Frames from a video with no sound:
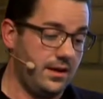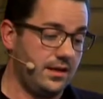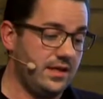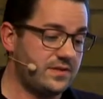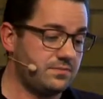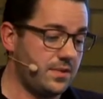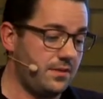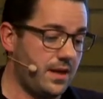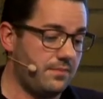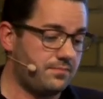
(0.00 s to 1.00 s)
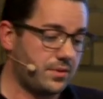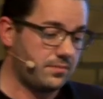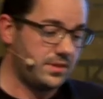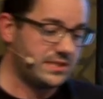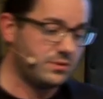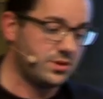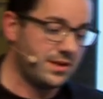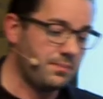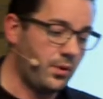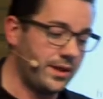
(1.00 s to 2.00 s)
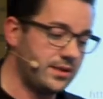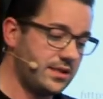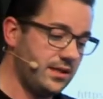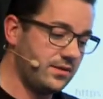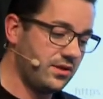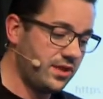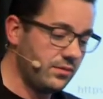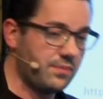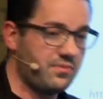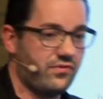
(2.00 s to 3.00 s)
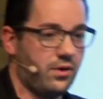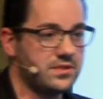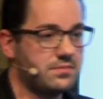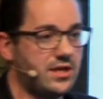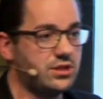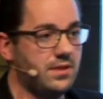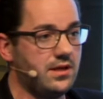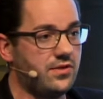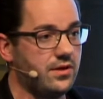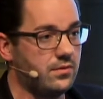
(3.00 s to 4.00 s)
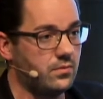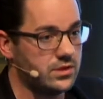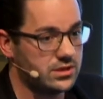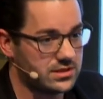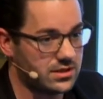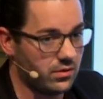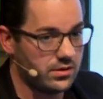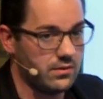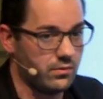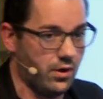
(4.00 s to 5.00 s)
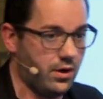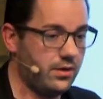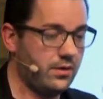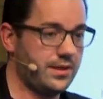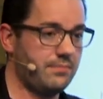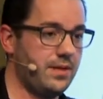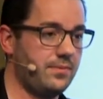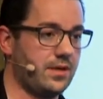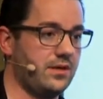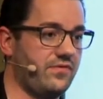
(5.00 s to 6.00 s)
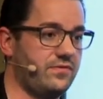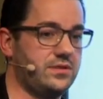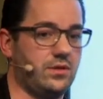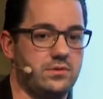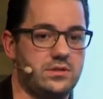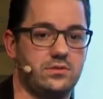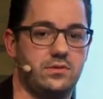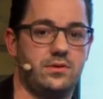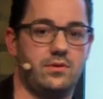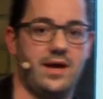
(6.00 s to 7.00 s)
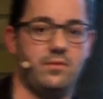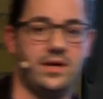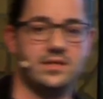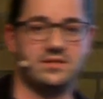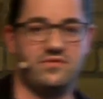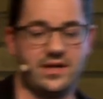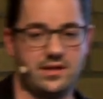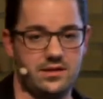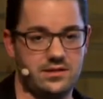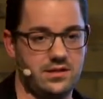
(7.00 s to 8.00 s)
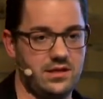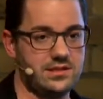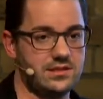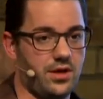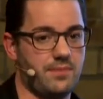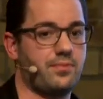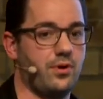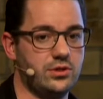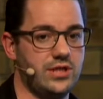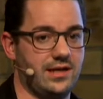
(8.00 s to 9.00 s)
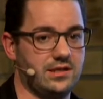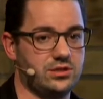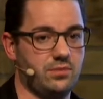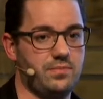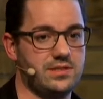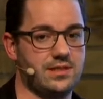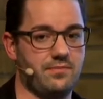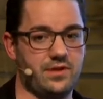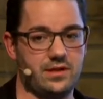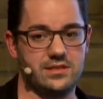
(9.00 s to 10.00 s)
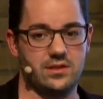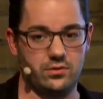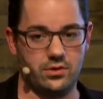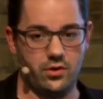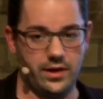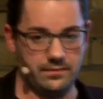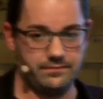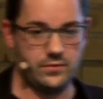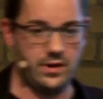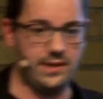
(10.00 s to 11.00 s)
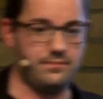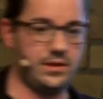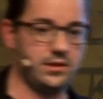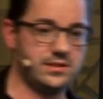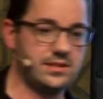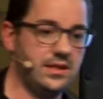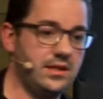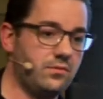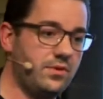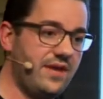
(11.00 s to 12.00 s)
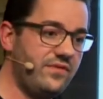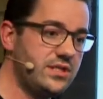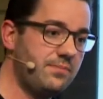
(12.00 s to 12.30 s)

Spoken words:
Leads me to another point. The thing with performance measurement, I think, which is totally wrong, or that people kind of don't do it the right way, is the fact that it's not a project. It should be something that's ongoing, right? Because with every